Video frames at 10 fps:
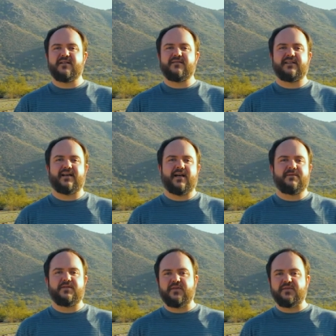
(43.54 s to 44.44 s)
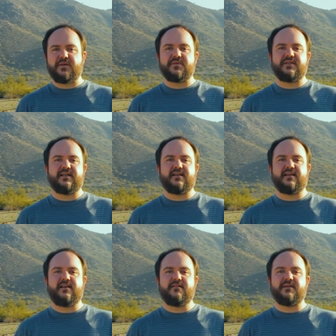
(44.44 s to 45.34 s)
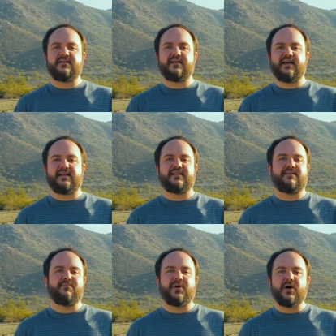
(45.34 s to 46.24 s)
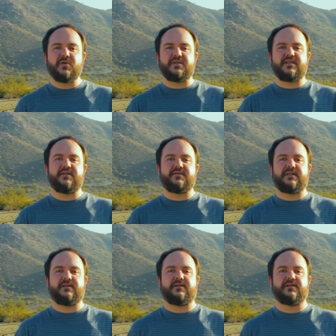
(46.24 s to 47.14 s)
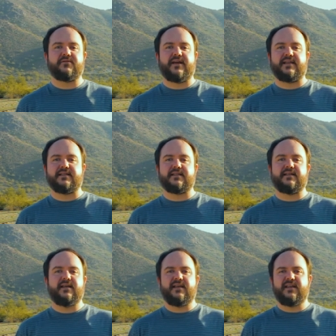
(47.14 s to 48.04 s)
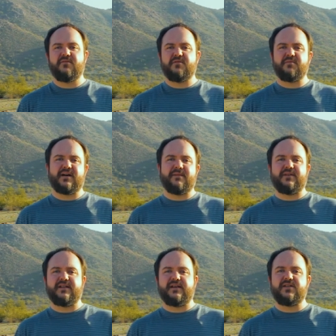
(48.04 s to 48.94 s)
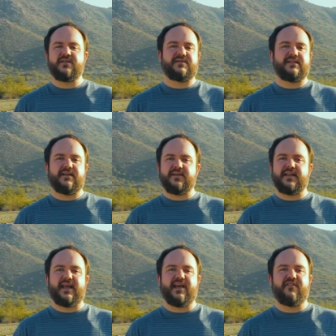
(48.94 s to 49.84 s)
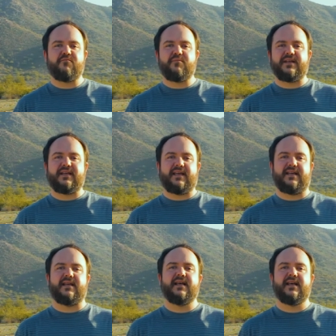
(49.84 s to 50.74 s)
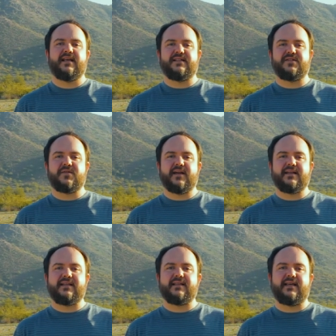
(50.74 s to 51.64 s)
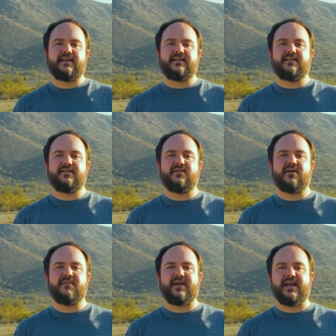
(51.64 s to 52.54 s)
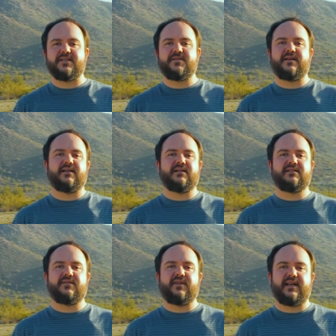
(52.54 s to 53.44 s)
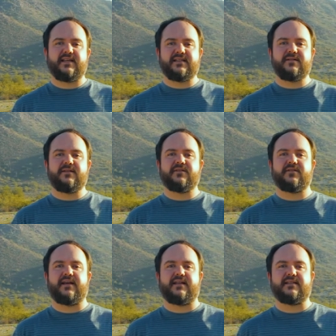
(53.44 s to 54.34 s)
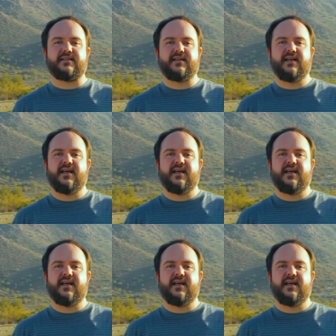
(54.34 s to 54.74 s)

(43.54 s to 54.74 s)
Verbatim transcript: modern times, 50% of the human diet is composed of cereal grains. The human population of 7.5 billion is directly linked to our mastery in cultivating cereal grains.